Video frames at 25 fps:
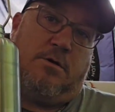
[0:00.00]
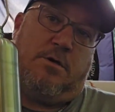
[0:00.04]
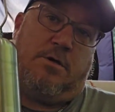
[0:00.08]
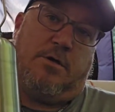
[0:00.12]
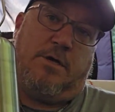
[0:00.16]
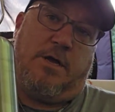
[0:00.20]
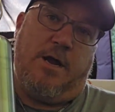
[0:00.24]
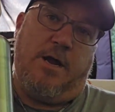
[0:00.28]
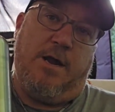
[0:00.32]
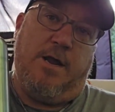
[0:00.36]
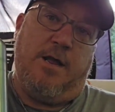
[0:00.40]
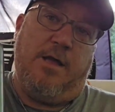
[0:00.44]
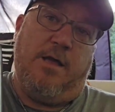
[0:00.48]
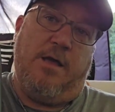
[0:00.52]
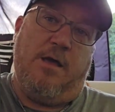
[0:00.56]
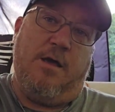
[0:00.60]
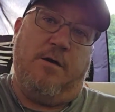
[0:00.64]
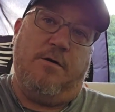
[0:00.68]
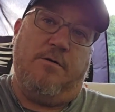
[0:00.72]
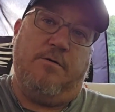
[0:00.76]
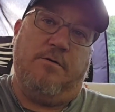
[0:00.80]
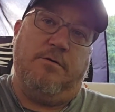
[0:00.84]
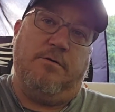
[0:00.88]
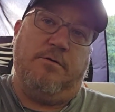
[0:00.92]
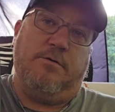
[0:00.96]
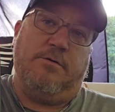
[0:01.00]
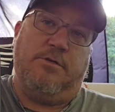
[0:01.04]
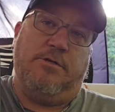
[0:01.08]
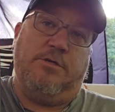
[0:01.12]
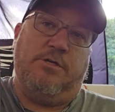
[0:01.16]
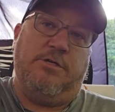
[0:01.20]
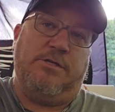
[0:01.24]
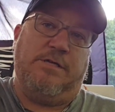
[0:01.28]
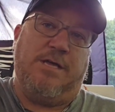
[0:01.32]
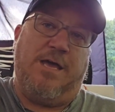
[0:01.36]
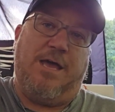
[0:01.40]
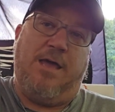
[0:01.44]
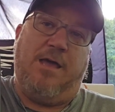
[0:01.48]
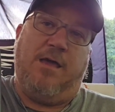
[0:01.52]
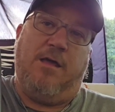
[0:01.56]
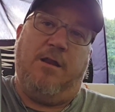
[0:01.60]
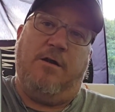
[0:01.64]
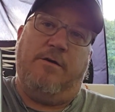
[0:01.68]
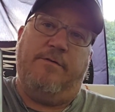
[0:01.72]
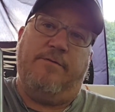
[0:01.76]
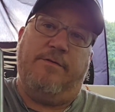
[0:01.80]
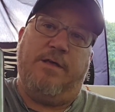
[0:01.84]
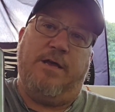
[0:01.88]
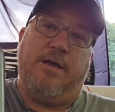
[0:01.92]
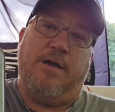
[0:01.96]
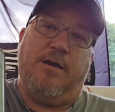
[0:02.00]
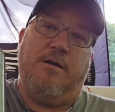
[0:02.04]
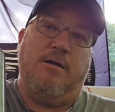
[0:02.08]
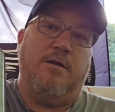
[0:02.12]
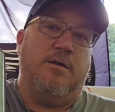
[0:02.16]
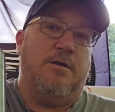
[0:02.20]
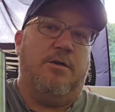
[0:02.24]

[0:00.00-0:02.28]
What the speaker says: There you go. You just hang it over there.